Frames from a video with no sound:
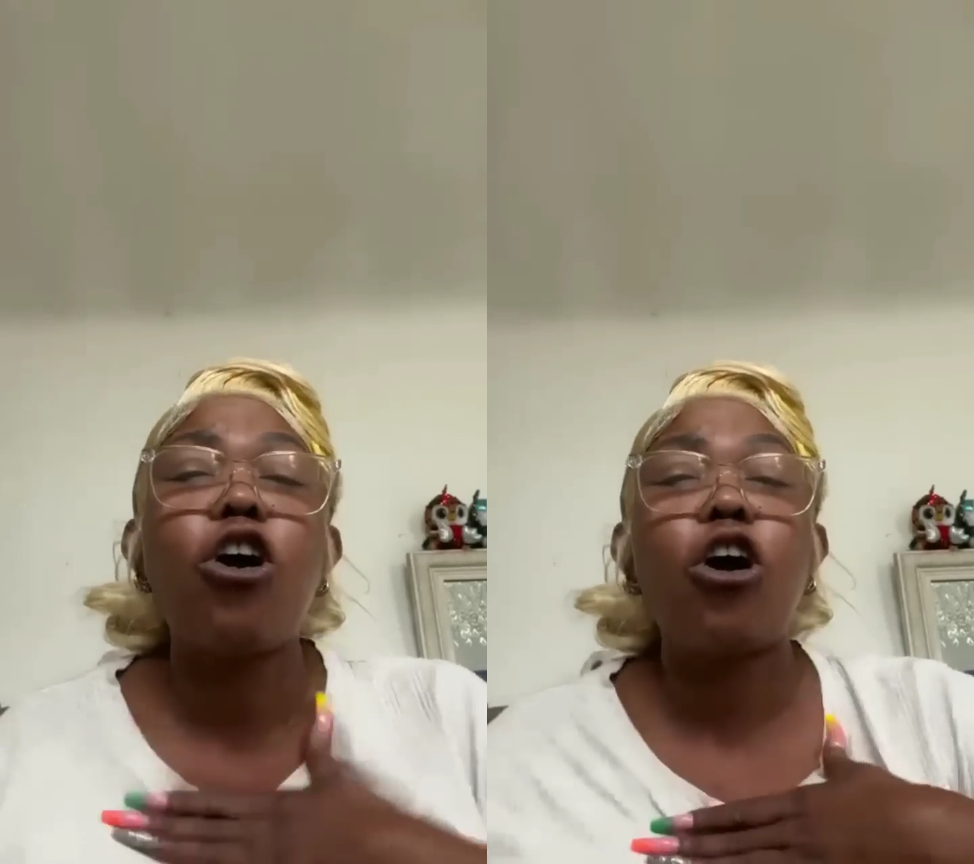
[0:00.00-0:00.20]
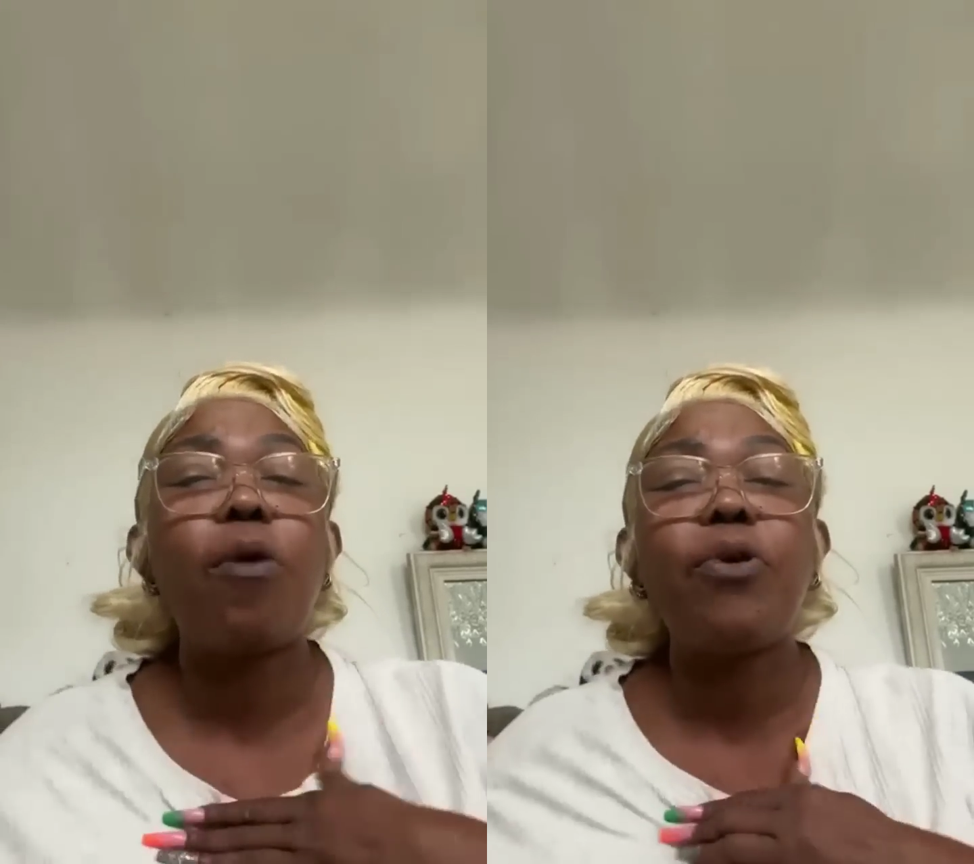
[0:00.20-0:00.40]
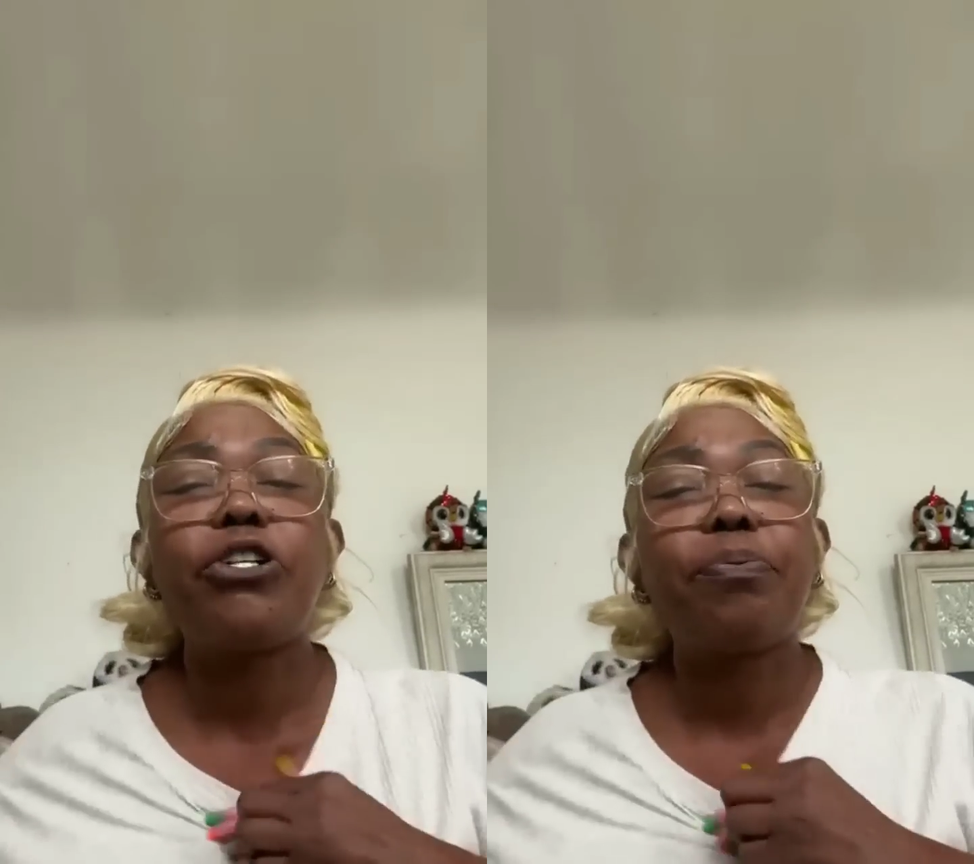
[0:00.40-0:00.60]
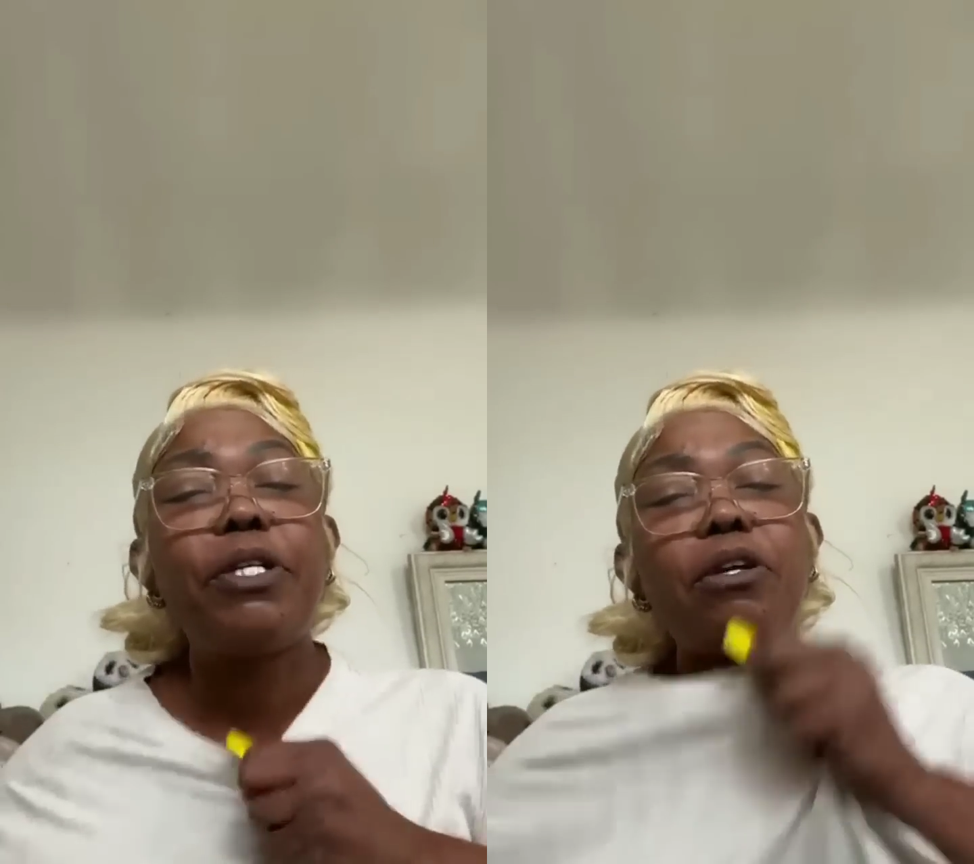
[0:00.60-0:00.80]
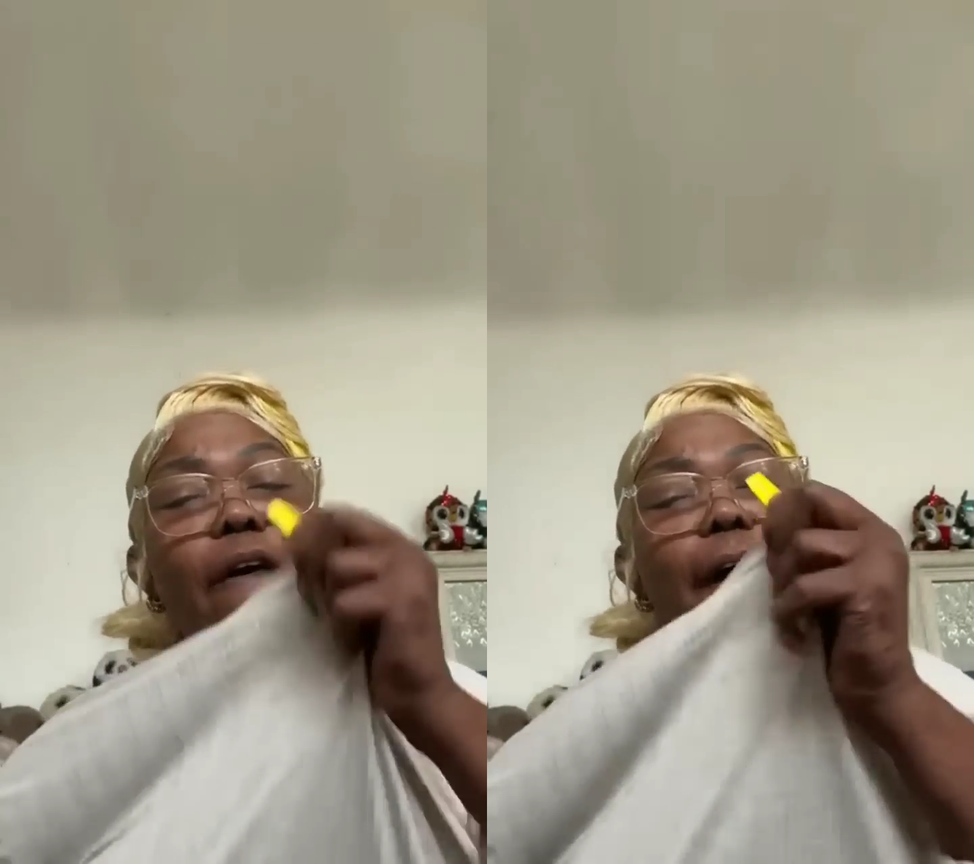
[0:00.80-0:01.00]
Come rush me
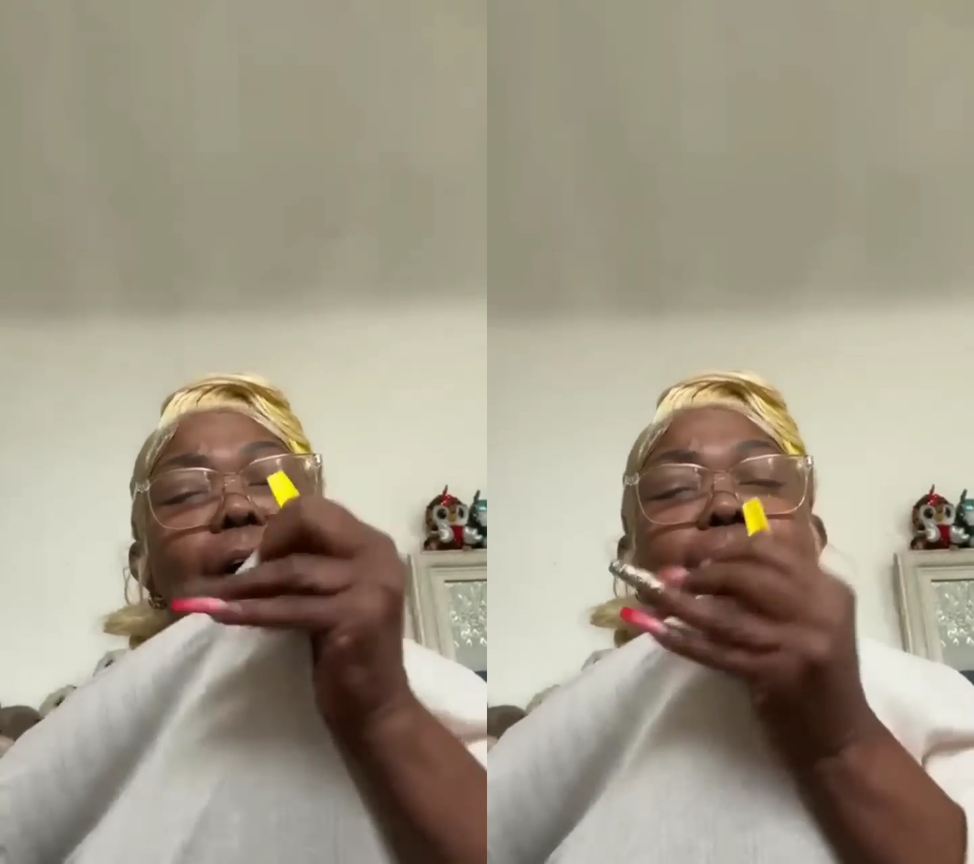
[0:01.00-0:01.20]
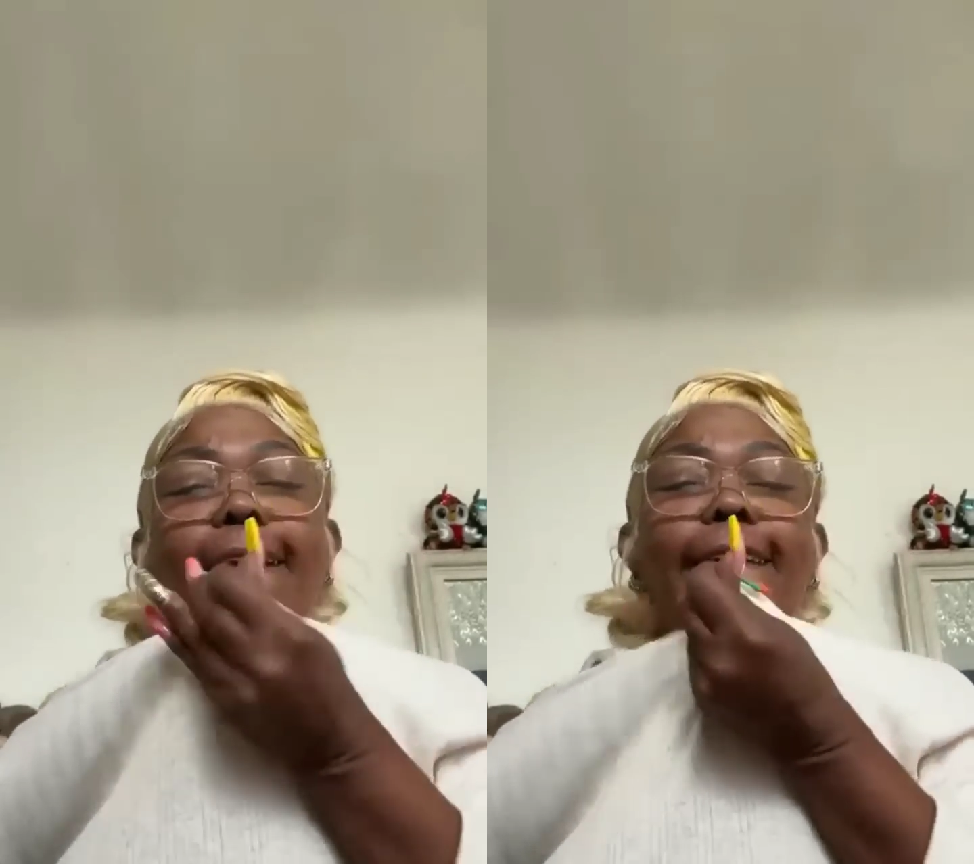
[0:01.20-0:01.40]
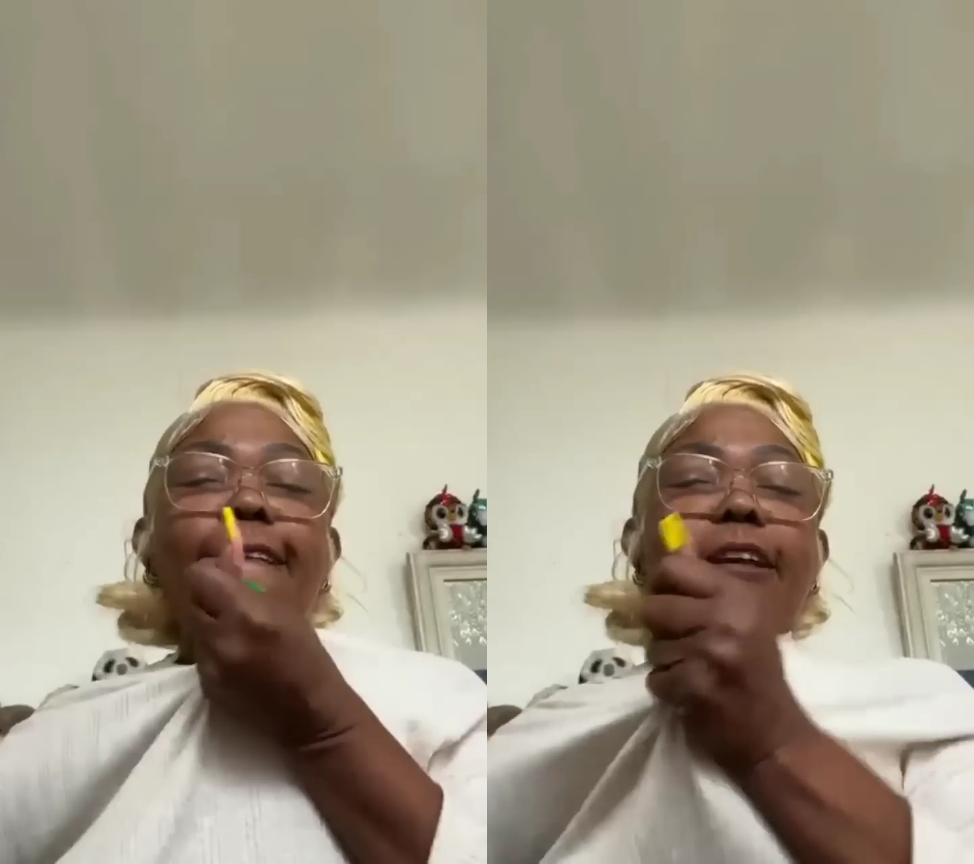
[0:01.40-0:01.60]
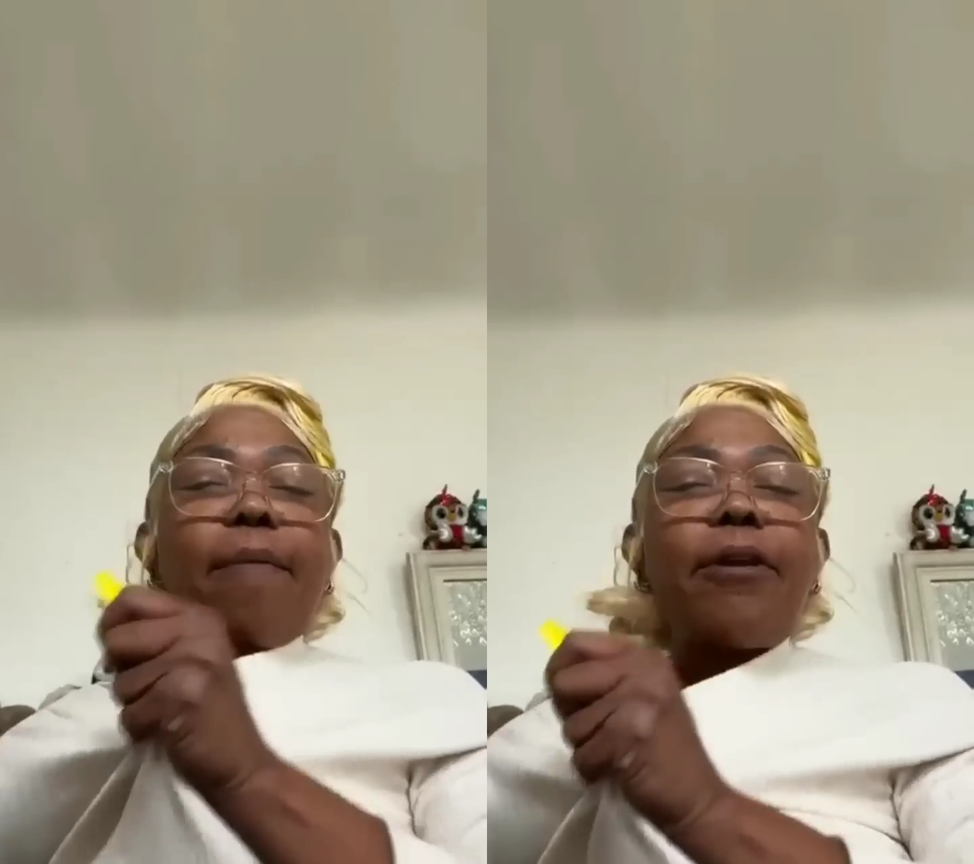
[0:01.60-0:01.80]
now. Hey, touch